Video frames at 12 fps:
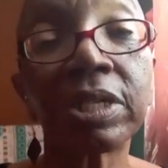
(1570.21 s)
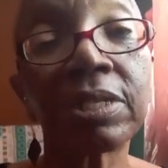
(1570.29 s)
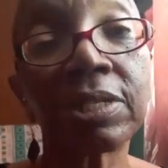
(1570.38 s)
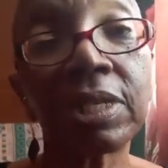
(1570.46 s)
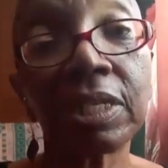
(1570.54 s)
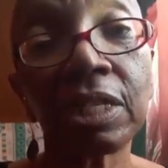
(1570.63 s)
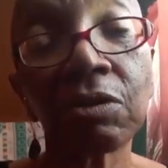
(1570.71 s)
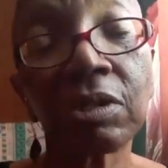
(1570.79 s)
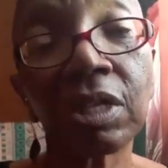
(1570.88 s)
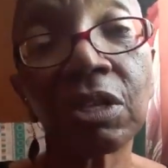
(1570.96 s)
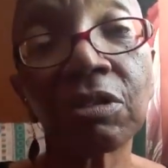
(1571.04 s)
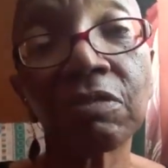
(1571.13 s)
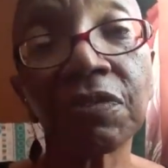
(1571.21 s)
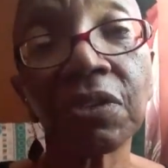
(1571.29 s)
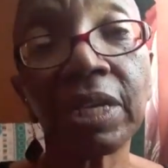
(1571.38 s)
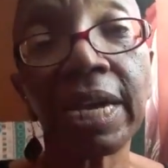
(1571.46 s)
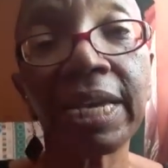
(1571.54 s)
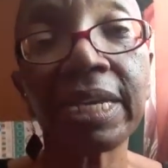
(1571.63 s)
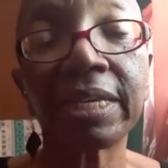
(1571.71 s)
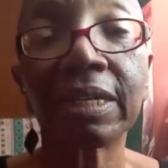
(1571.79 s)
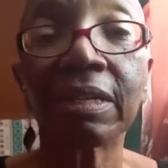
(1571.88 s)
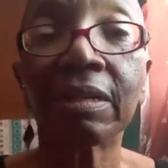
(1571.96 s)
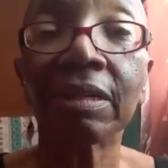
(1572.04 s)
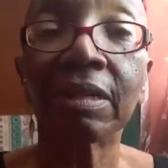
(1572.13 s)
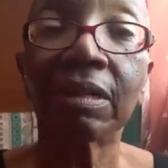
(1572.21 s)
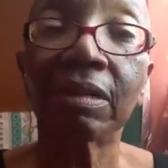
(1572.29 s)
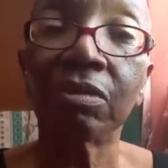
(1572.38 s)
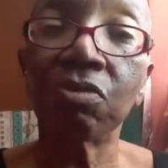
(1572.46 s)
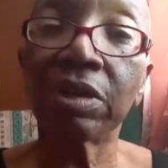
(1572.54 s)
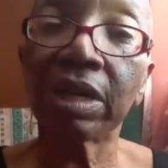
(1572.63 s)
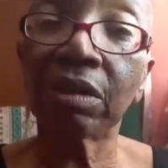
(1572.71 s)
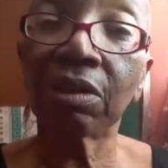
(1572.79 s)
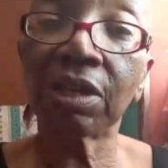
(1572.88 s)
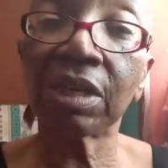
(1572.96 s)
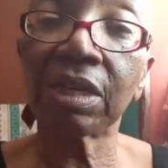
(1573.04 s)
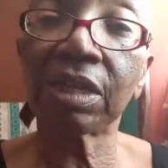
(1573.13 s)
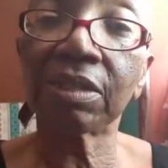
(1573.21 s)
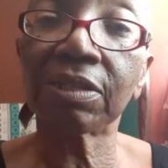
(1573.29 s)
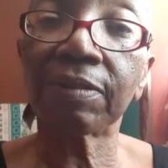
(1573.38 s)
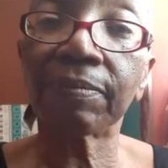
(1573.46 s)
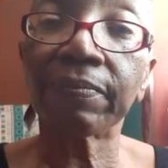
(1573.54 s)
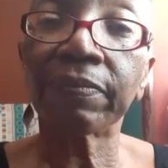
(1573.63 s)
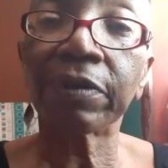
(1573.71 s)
You can say it out loud if you like. You can think it.